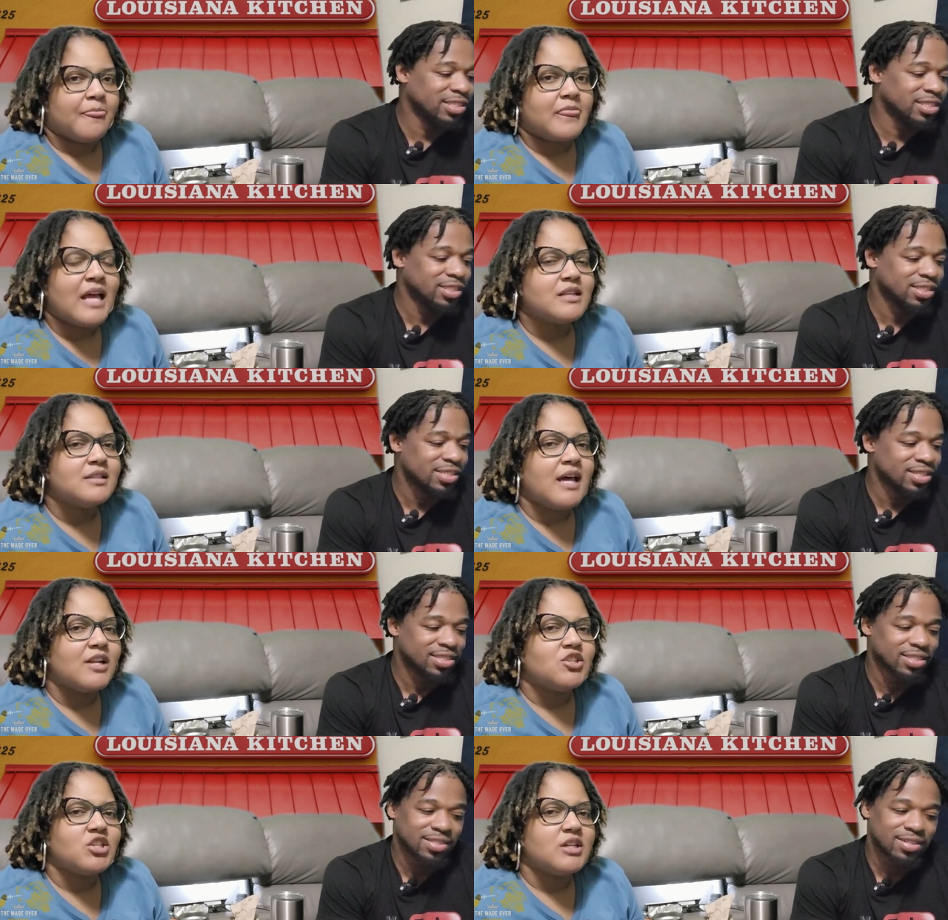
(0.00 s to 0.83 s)
Speaker 1: That's
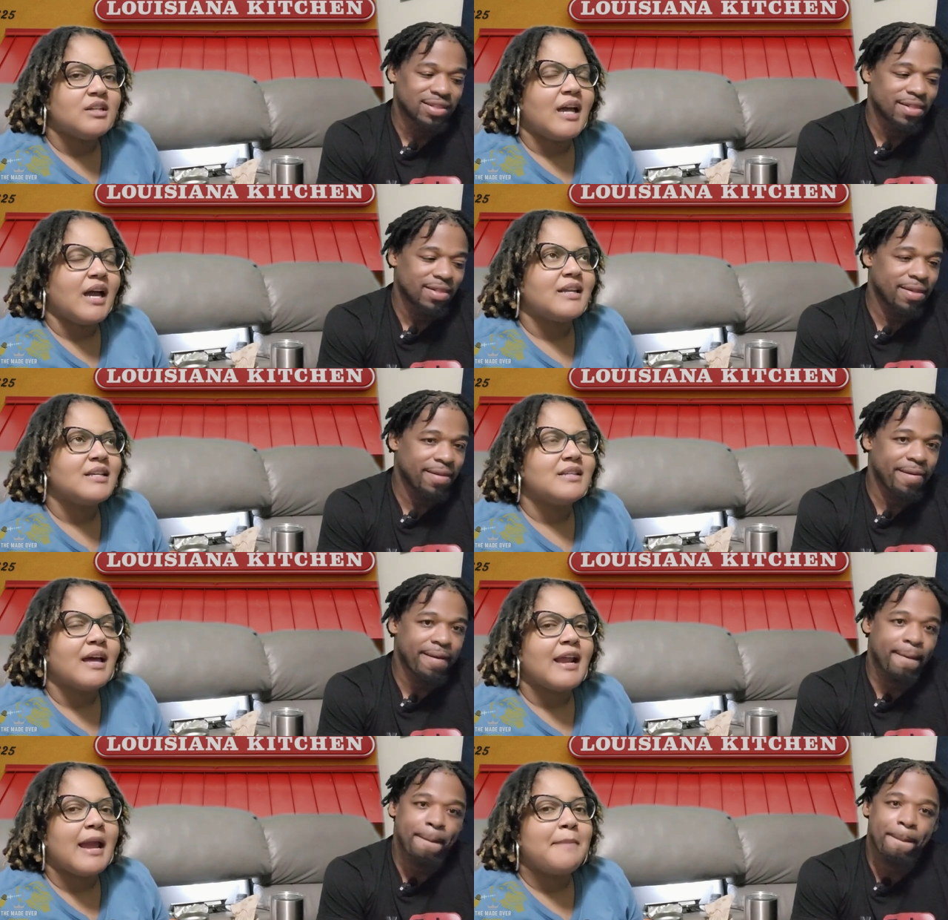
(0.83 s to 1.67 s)
not a like.
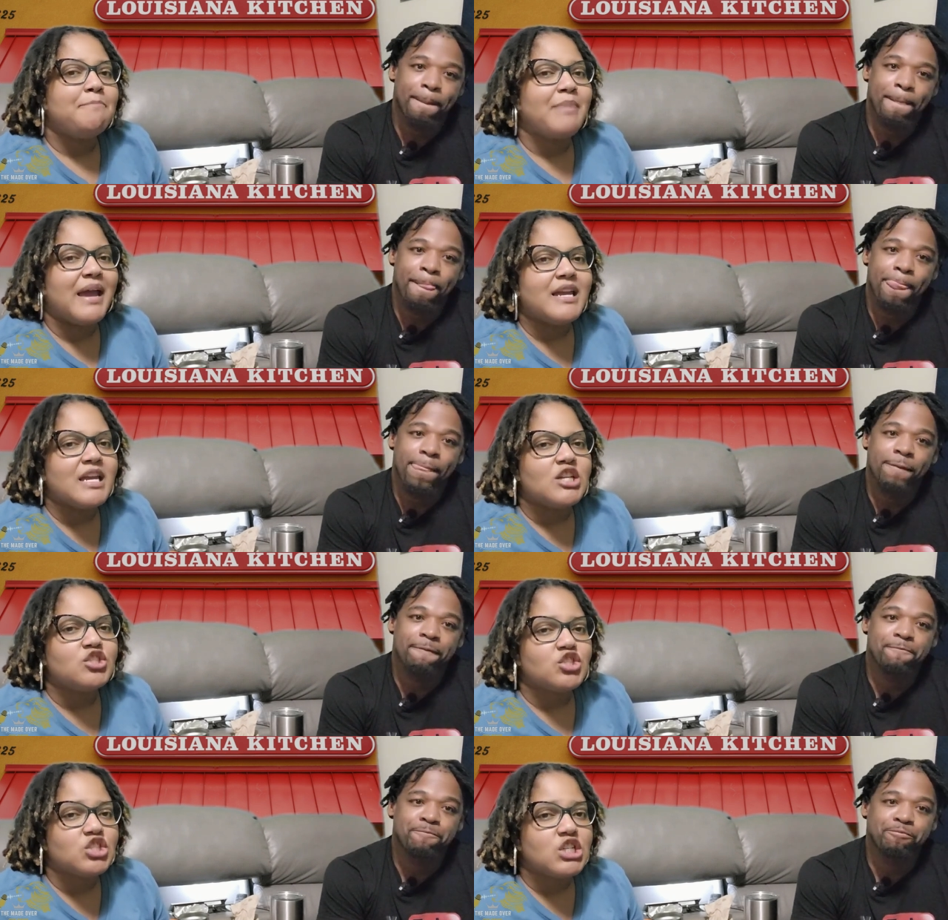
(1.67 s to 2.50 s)
That's not a
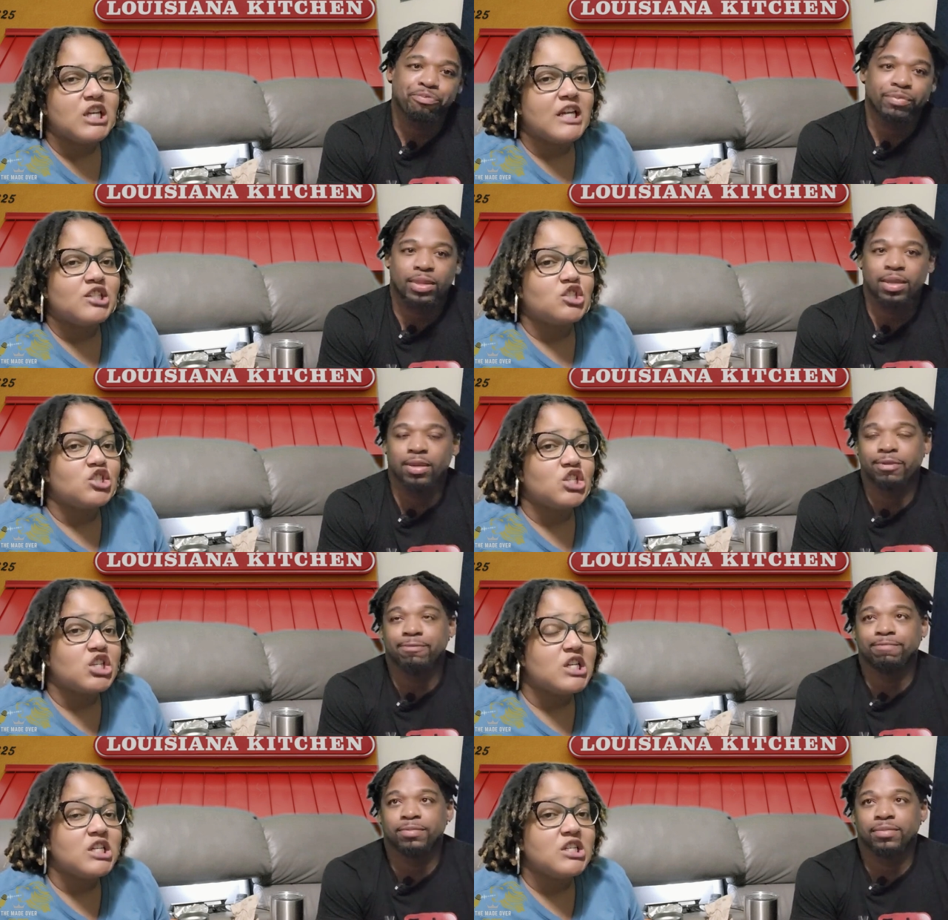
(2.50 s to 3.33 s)
bacon cheese and
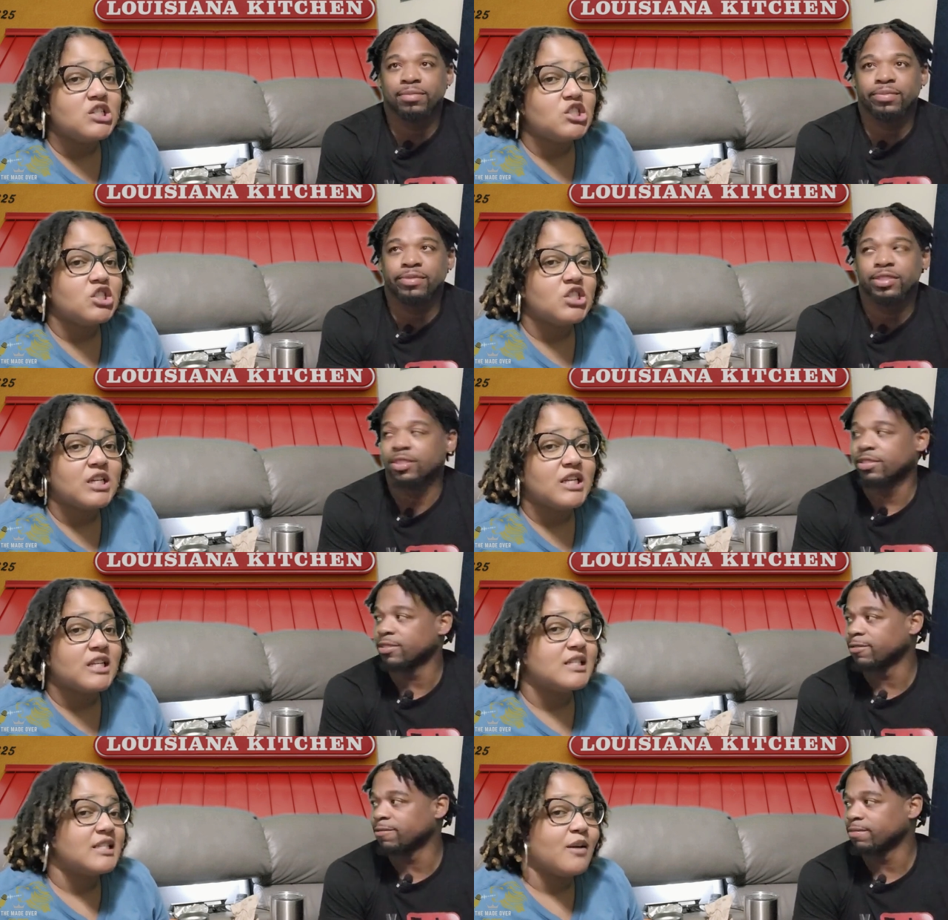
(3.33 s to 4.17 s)
cheese
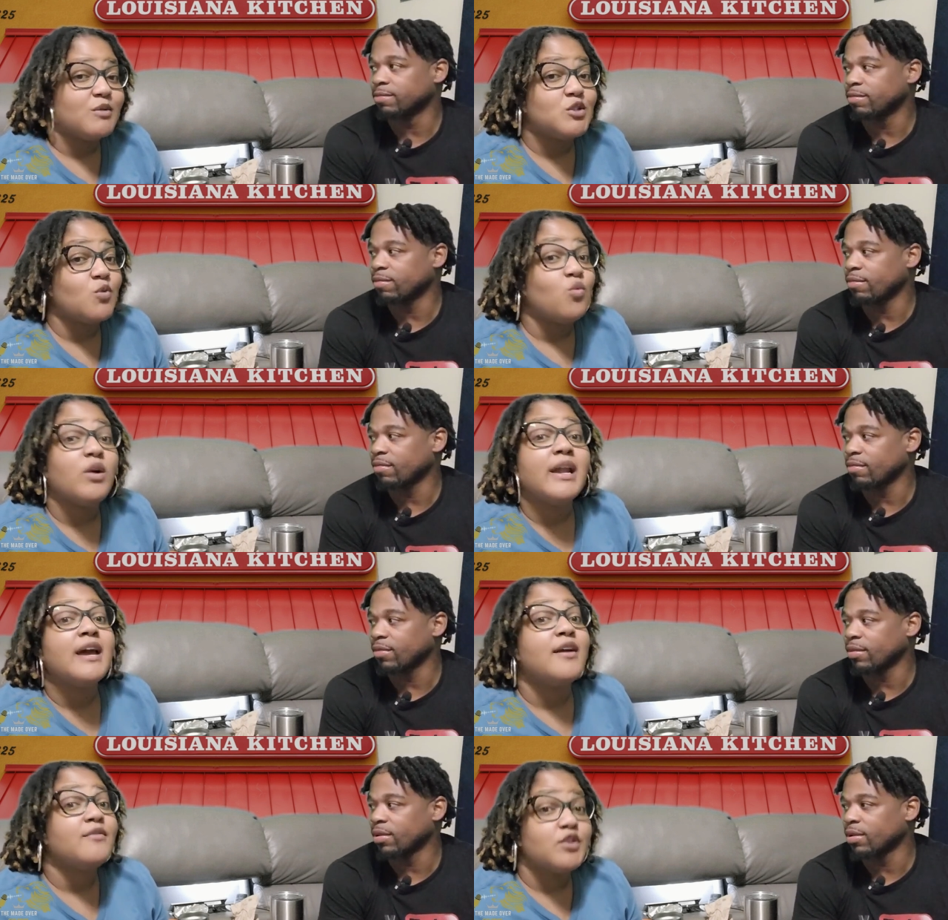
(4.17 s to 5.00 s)
chicken sandwich or
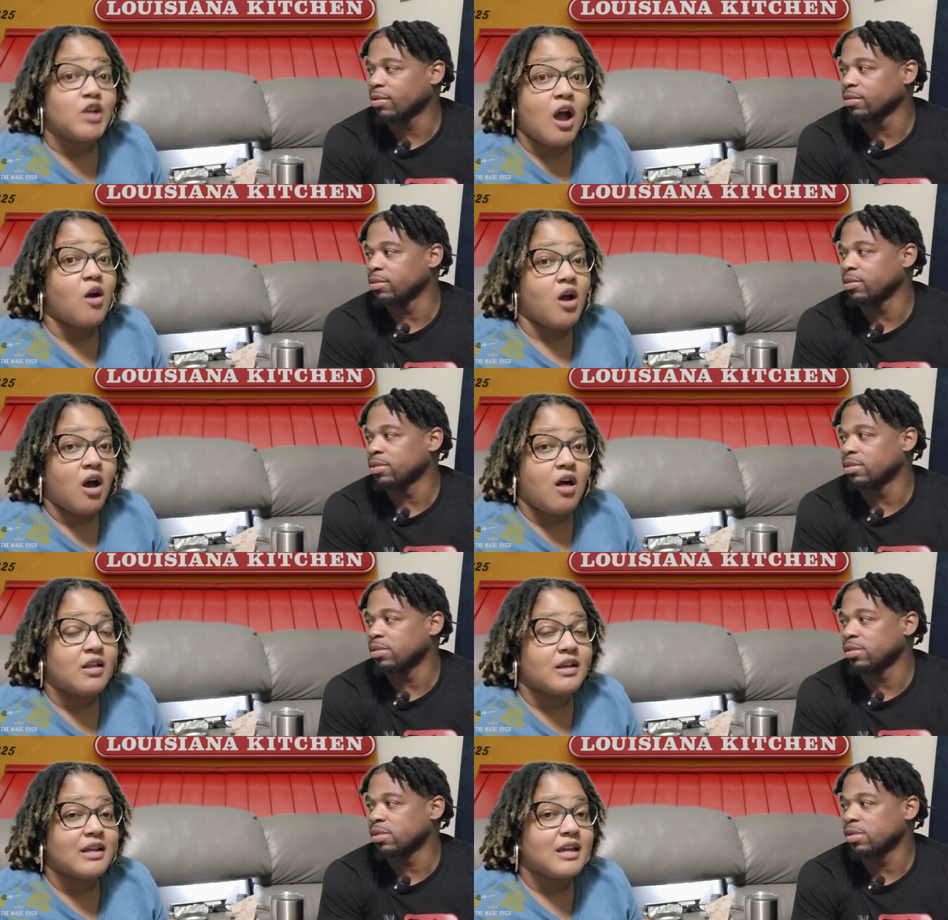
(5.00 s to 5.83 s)
whatever y'all
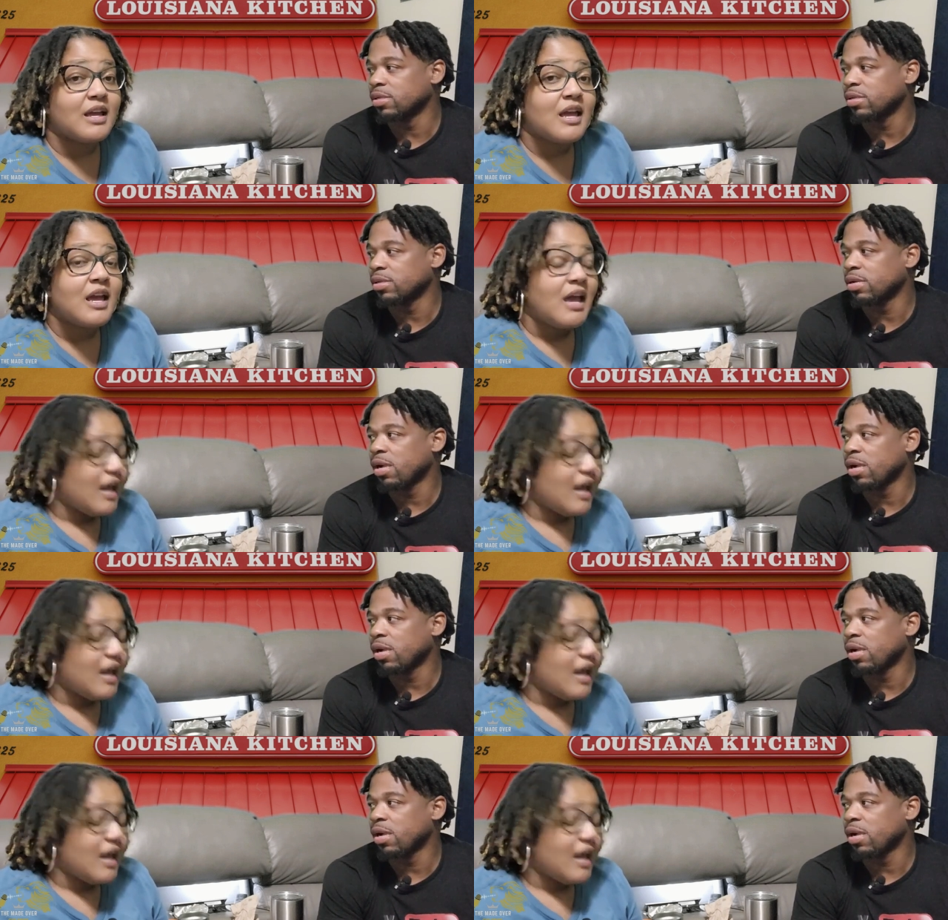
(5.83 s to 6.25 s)
calling it.